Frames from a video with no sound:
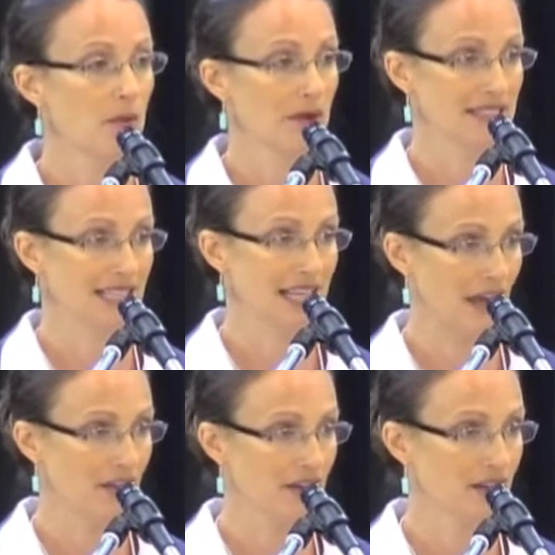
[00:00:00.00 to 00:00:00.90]
but
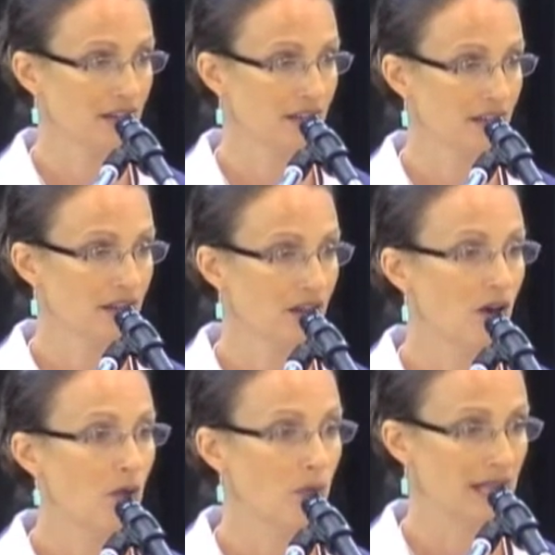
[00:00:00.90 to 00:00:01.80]
together
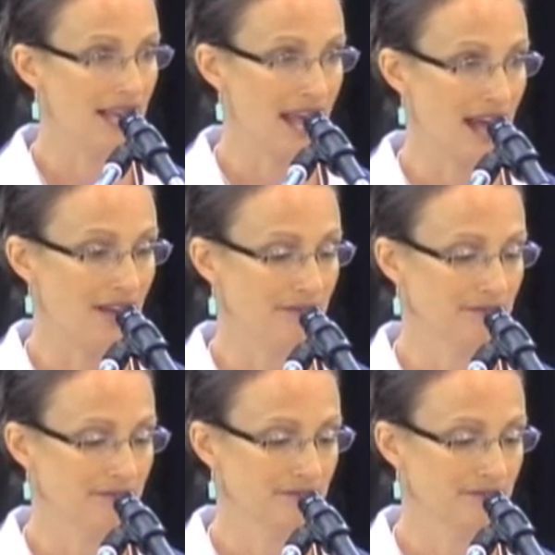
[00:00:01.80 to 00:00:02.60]
we can.